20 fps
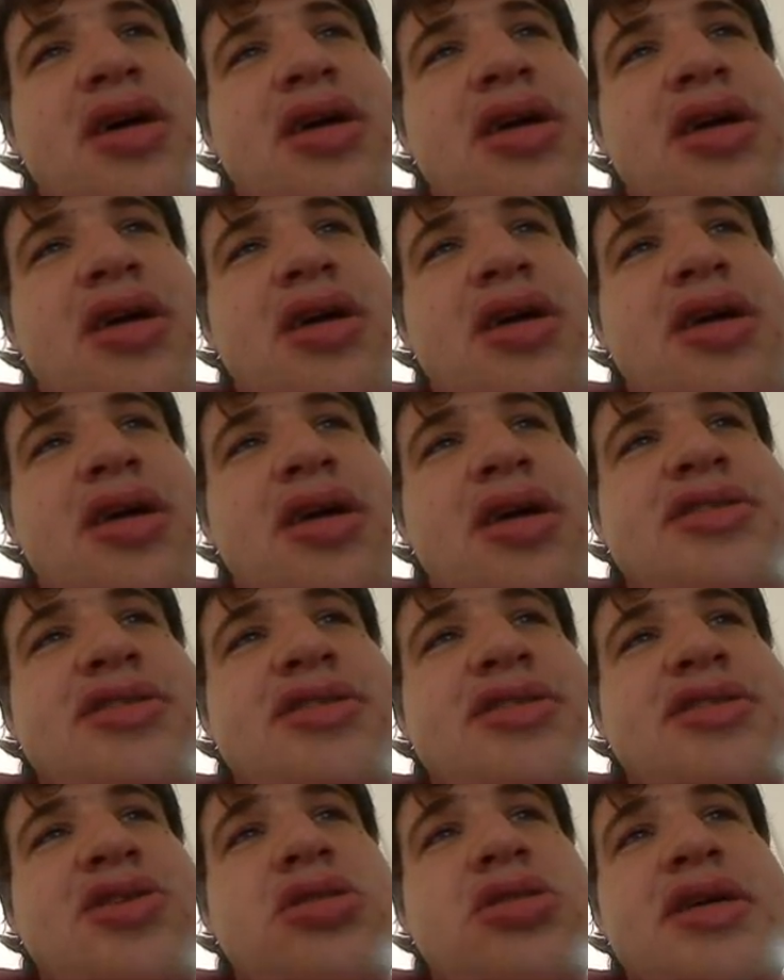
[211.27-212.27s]
He's
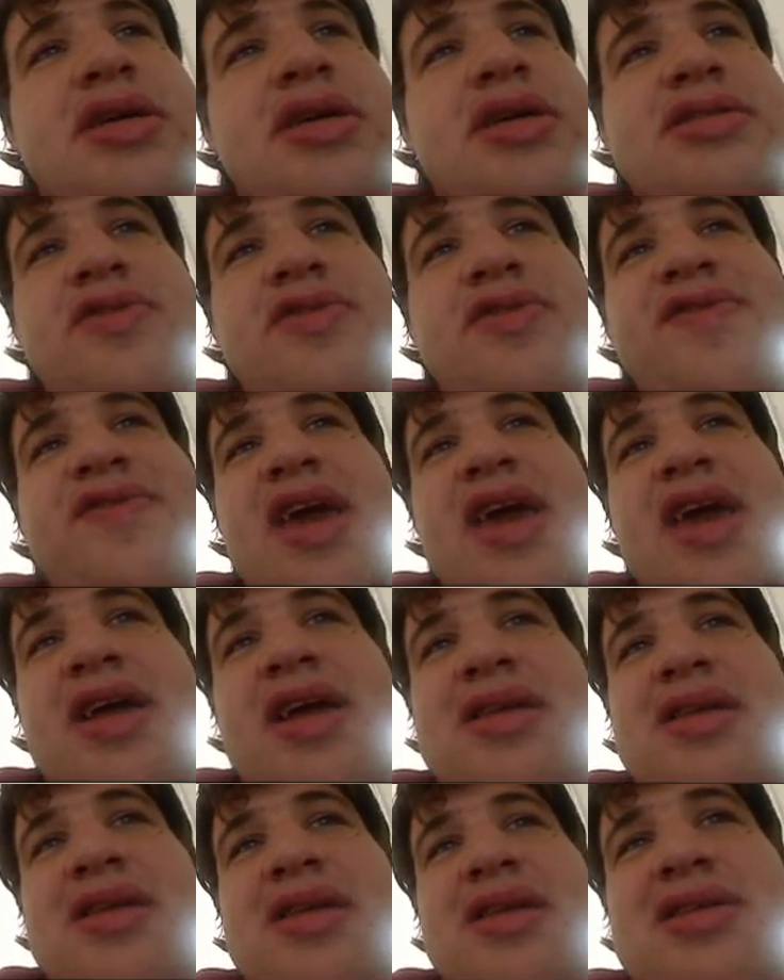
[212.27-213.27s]
courted his new
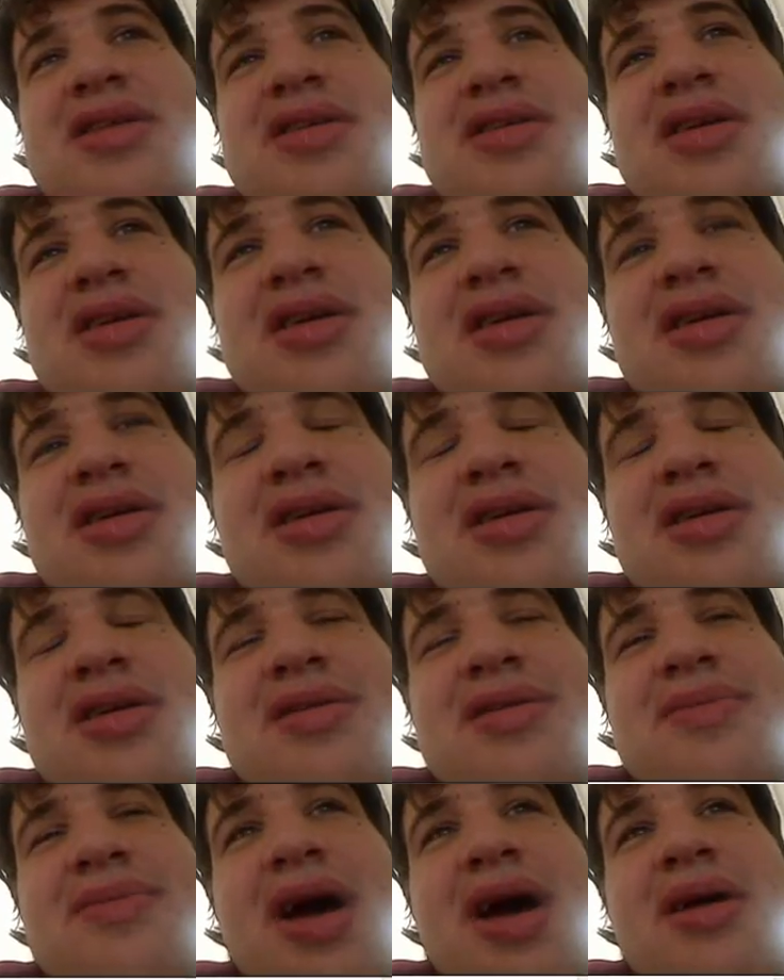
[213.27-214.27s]
fans
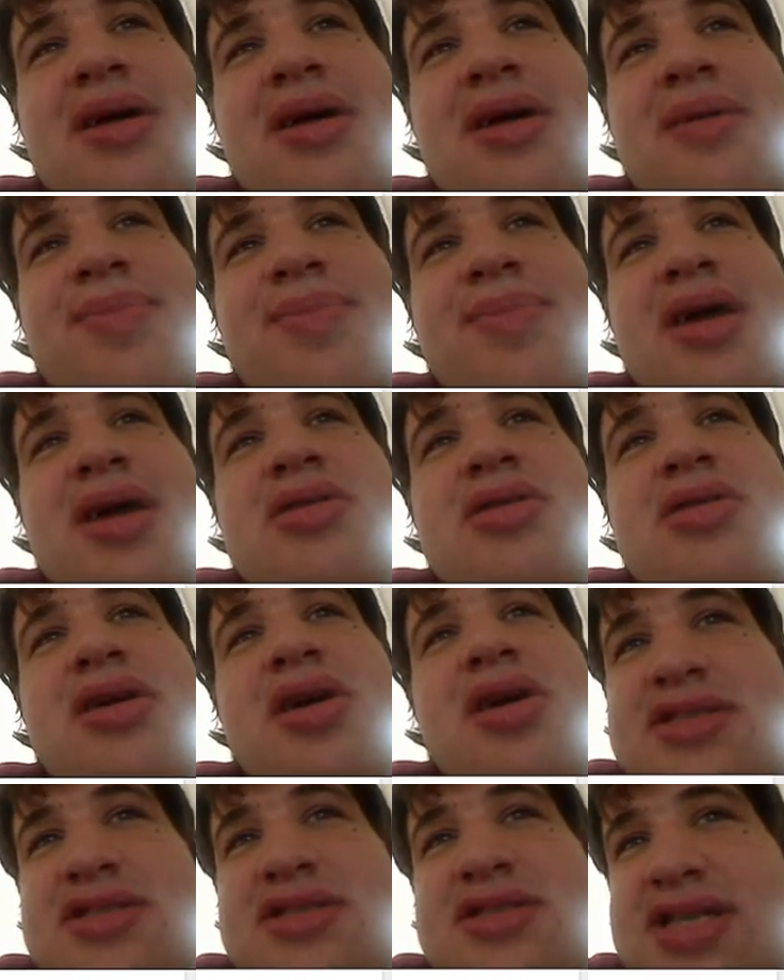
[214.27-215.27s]
by appearing
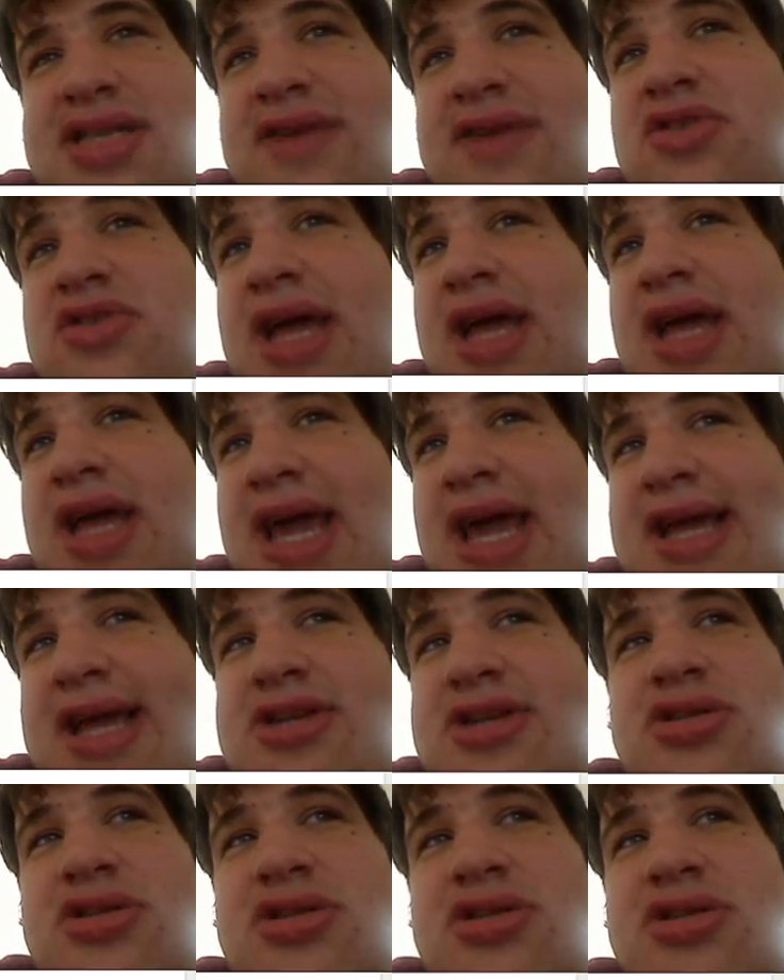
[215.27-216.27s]
on several
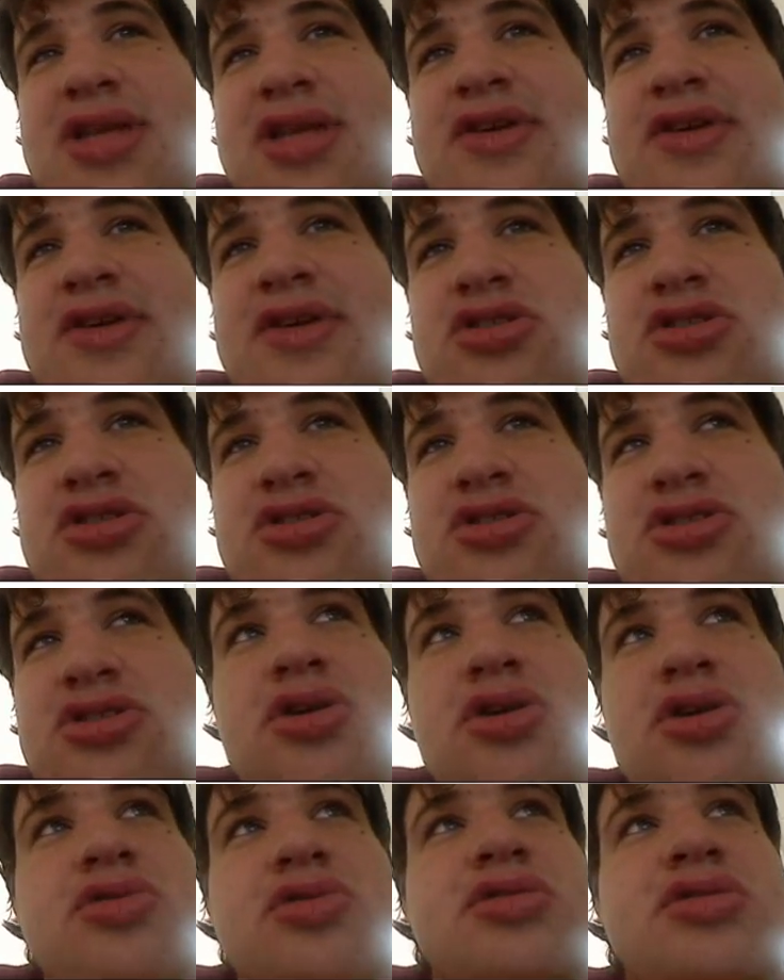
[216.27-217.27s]
Asian television
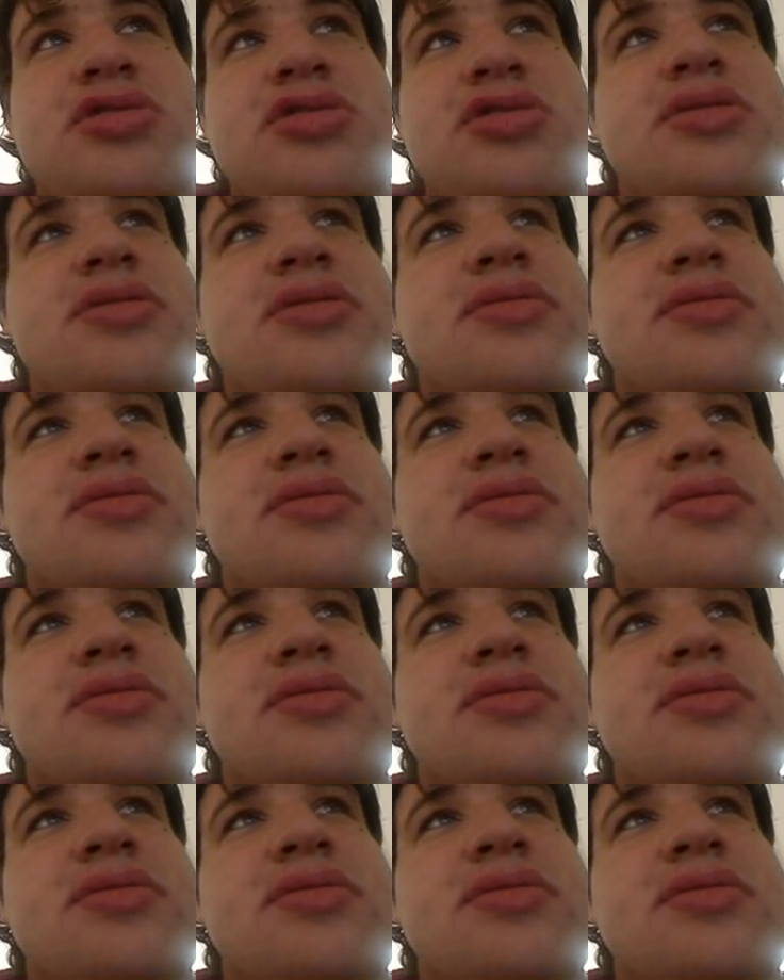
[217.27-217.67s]
shows.